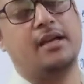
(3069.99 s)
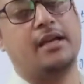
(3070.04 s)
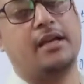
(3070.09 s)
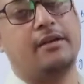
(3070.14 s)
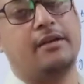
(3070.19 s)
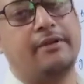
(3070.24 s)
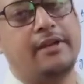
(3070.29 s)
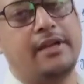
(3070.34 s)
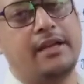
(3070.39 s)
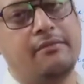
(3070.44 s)

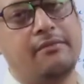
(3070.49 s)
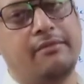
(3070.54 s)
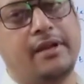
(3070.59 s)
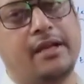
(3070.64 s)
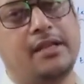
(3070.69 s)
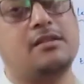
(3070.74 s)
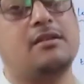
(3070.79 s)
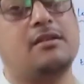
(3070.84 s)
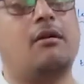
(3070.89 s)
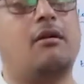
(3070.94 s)
in
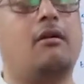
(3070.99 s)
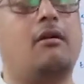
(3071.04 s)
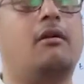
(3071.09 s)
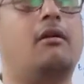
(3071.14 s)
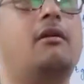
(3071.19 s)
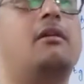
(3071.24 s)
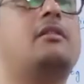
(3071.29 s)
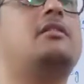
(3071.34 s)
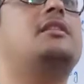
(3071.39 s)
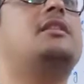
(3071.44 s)
which
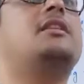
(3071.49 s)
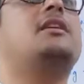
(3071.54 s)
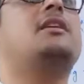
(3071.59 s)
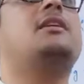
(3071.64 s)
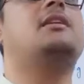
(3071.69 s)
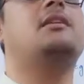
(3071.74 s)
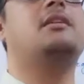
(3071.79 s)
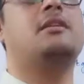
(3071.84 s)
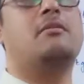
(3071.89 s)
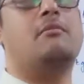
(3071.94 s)
all
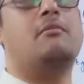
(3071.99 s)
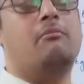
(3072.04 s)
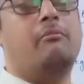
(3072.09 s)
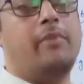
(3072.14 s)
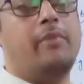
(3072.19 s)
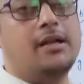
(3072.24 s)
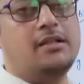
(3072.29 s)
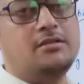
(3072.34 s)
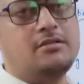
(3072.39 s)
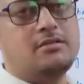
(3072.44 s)
the
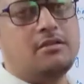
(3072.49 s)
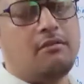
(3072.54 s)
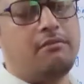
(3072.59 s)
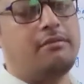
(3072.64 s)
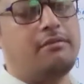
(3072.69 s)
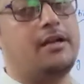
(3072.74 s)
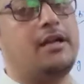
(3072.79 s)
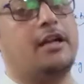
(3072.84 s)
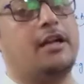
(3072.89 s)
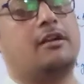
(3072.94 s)
bunch of
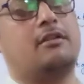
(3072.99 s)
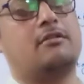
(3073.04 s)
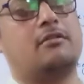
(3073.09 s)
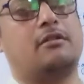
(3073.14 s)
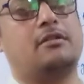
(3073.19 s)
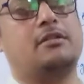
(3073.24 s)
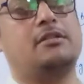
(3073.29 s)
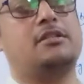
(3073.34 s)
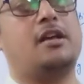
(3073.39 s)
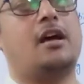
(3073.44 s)

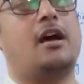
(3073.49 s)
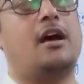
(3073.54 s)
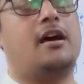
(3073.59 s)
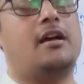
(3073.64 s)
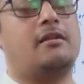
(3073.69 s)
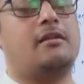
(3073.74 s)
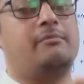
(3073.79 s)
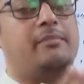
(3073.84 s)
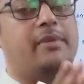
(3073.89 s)
electrons are